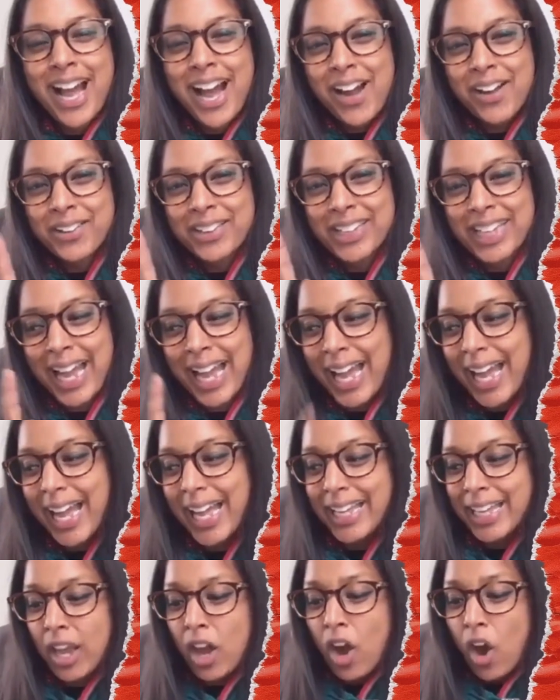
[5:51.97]

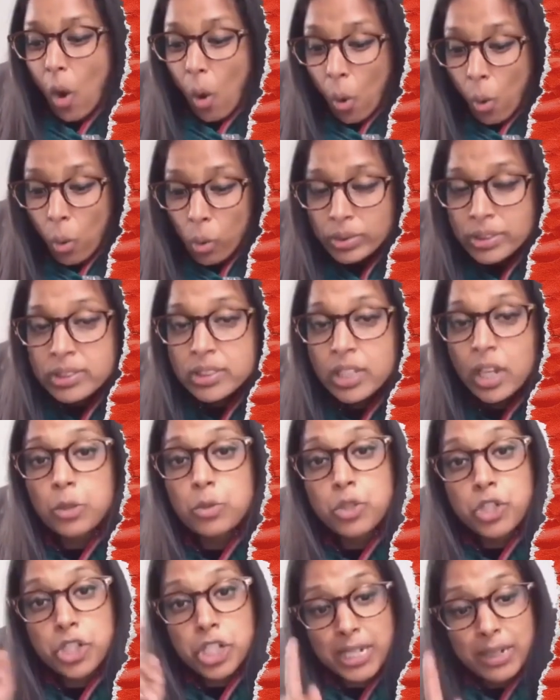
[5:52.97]
Okay, also
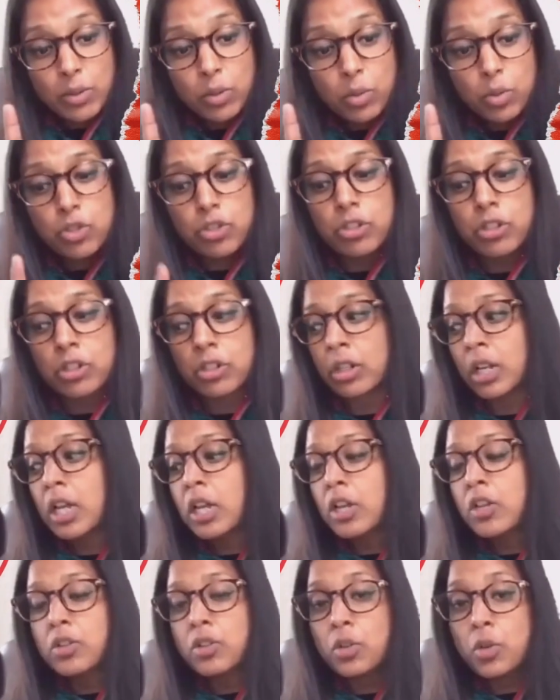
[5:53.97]
children,
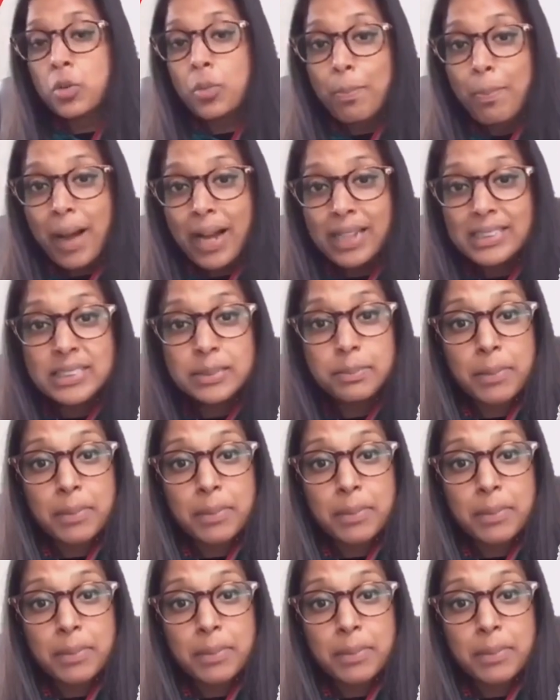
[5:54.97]
you must